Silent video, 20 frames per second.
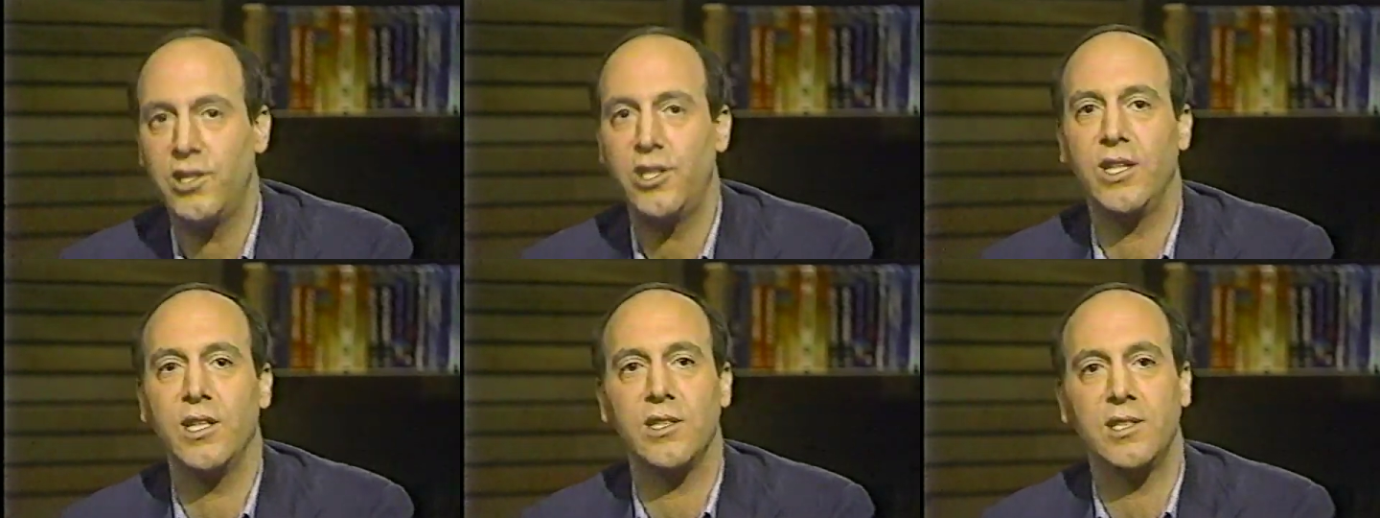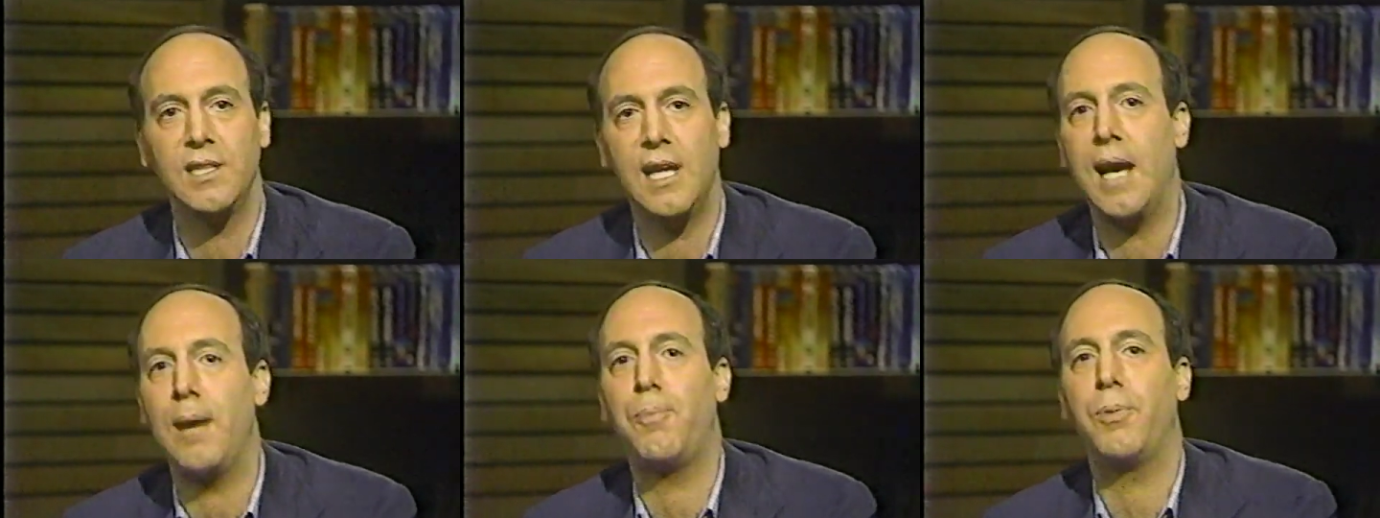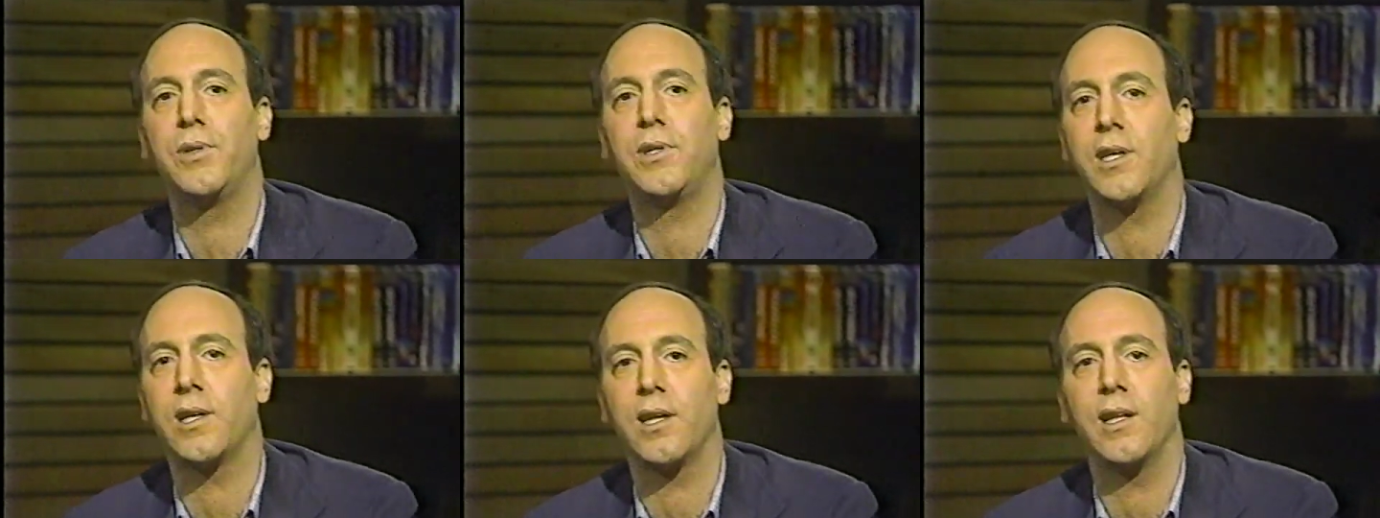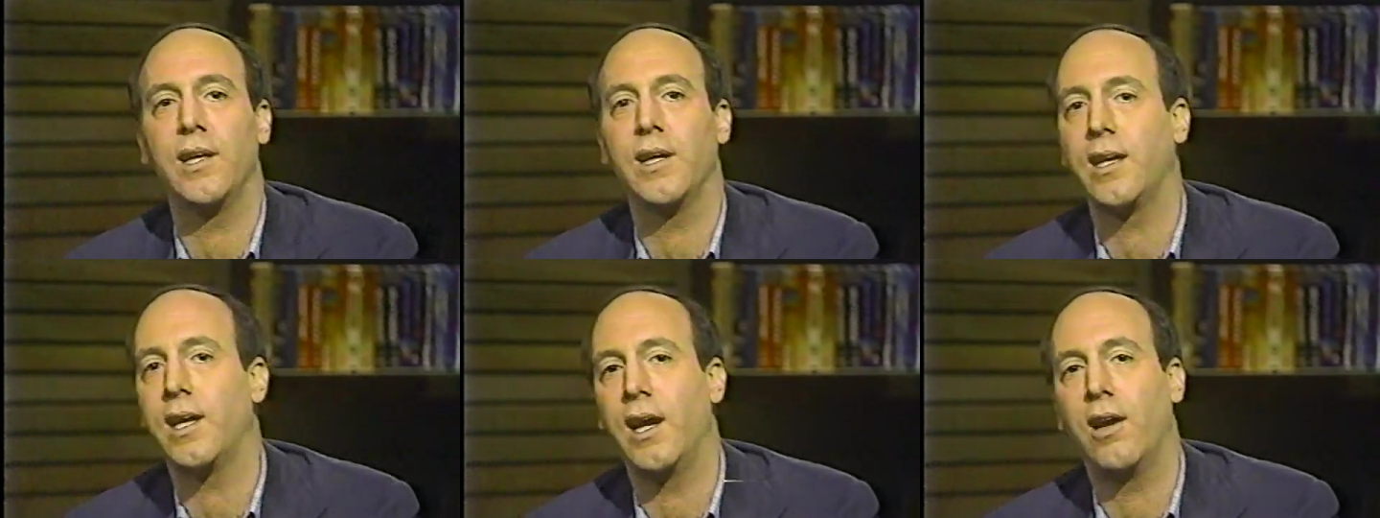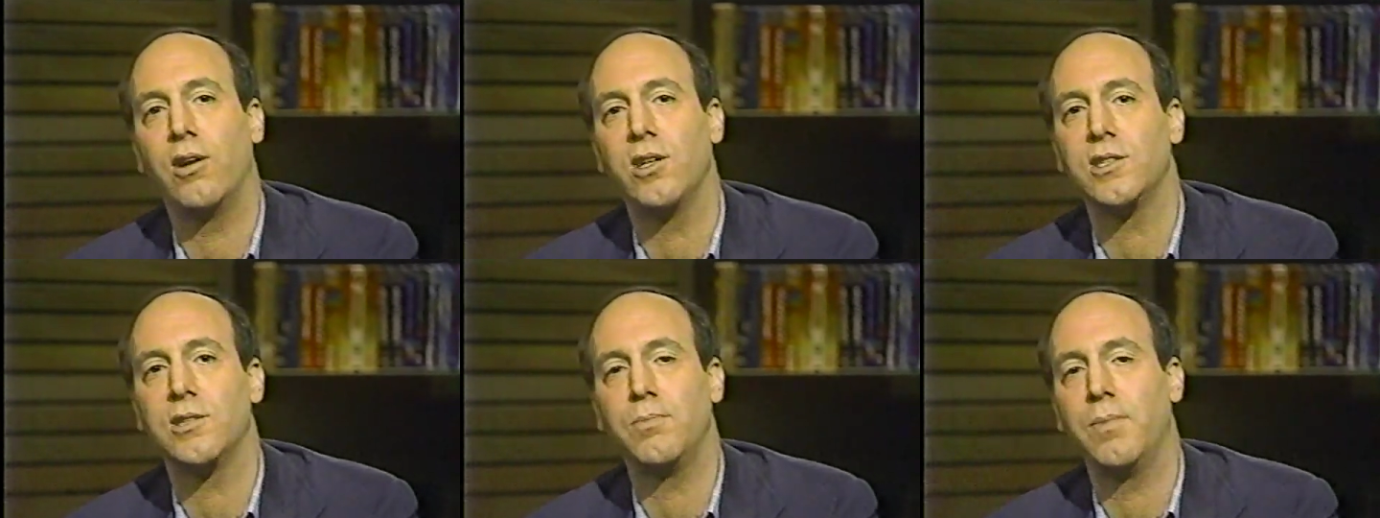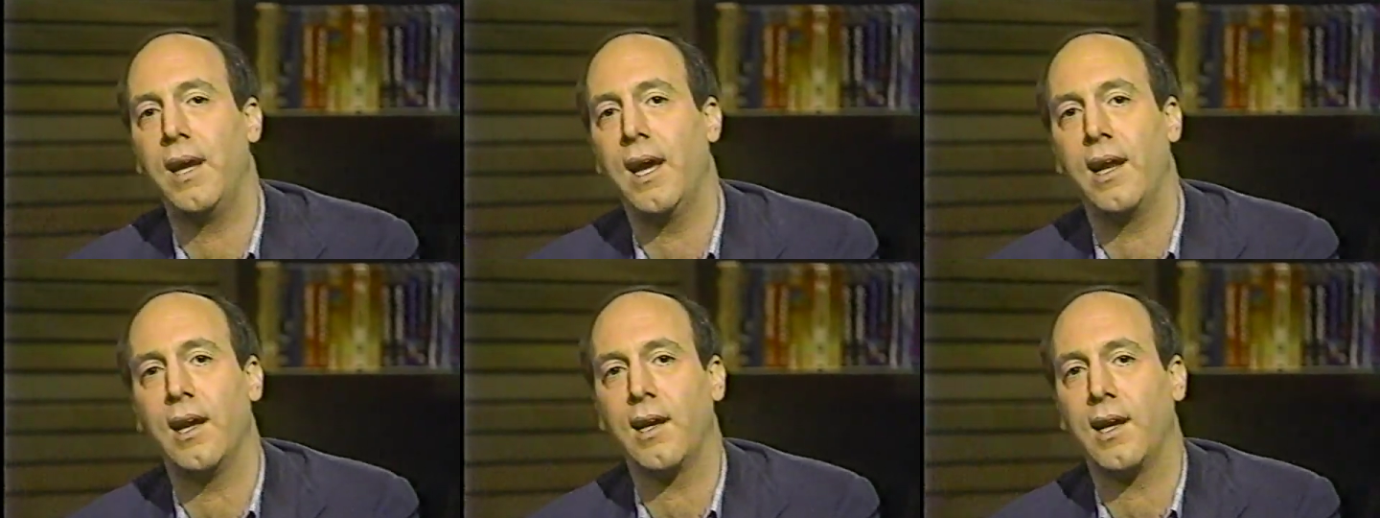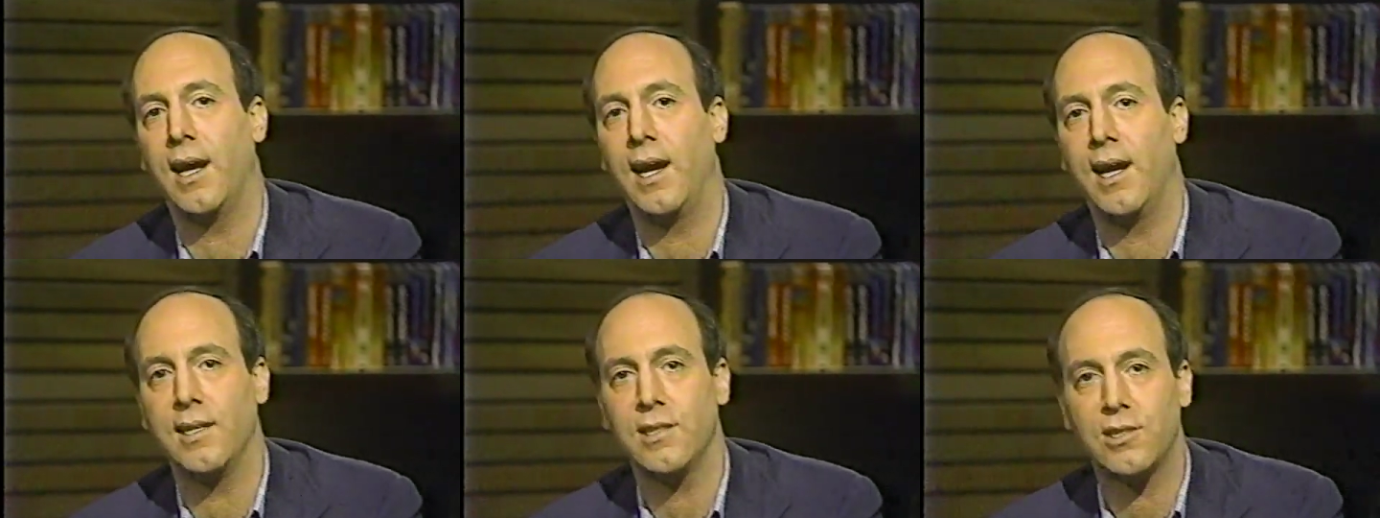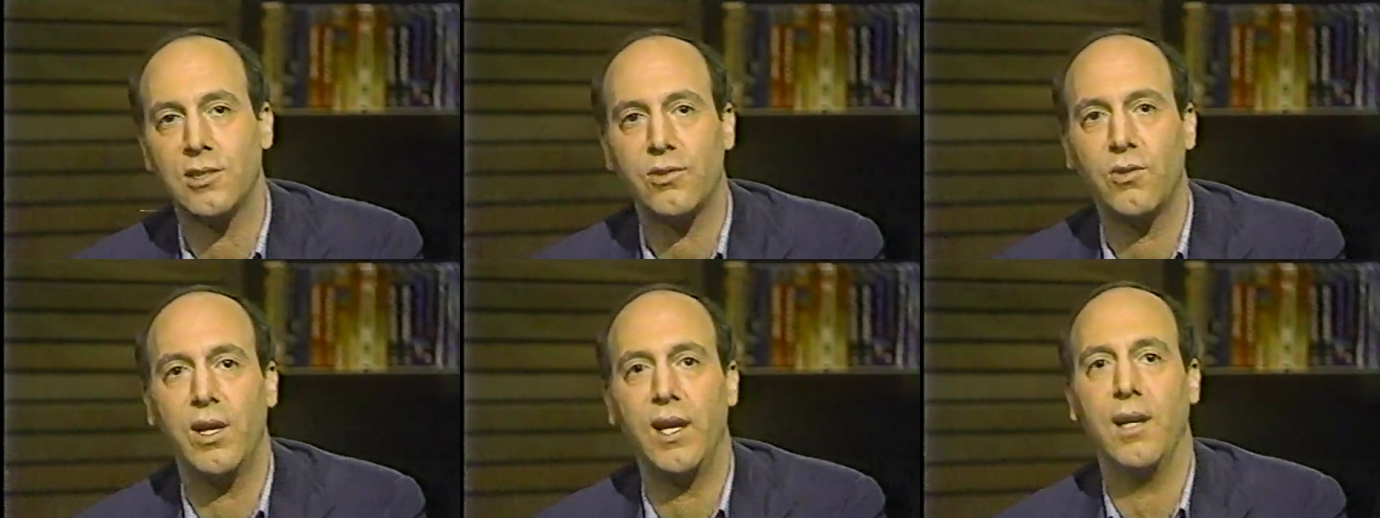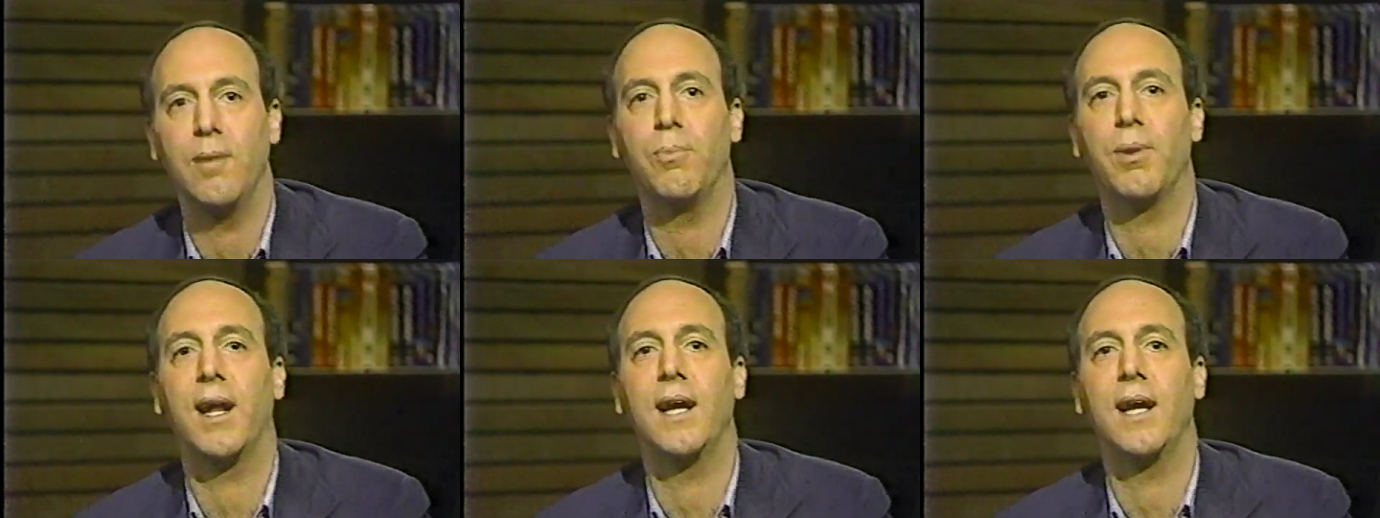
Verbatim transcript: I she is that. not particularly charismatic on screen,